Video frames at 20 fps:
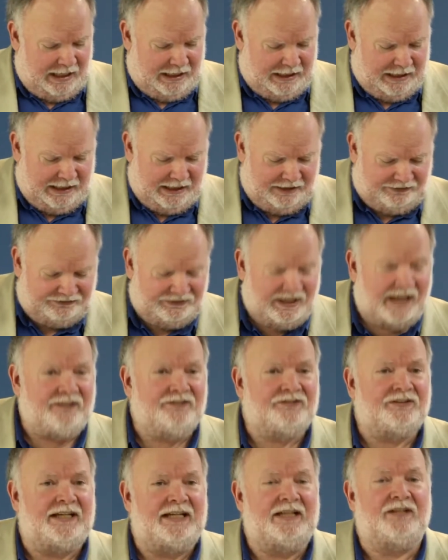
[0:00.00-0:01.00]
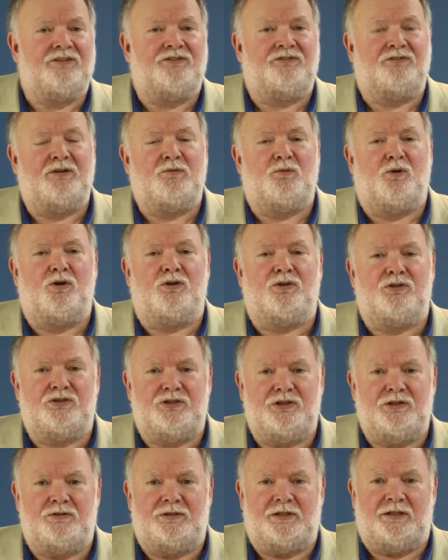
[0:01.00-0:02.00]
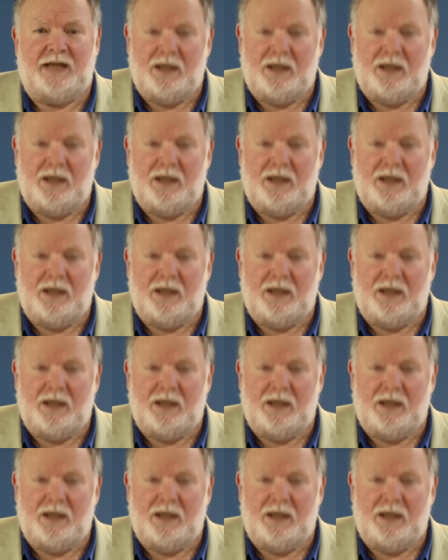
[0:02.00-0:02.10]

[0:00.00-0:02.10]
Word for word: the Sex Industry Workers Union.